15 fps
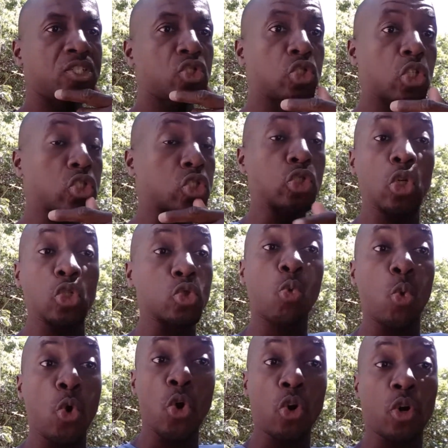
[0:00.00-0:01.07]
just doesn't
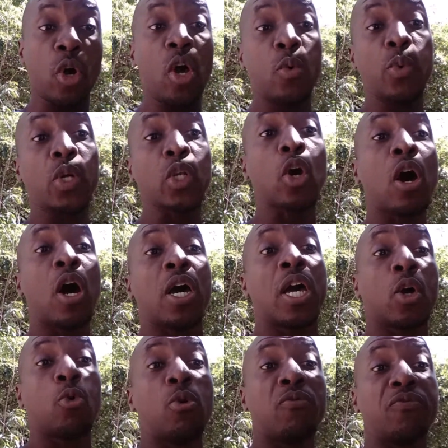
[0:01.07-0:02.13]
work with koi and
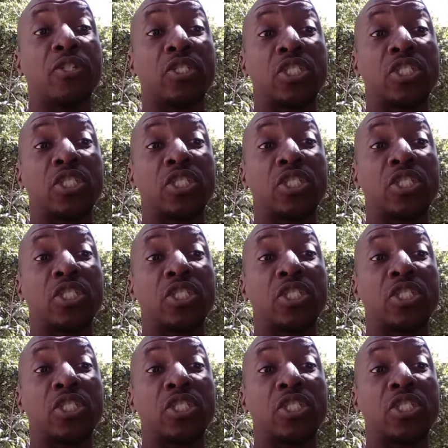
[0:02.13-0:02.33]
goldfish.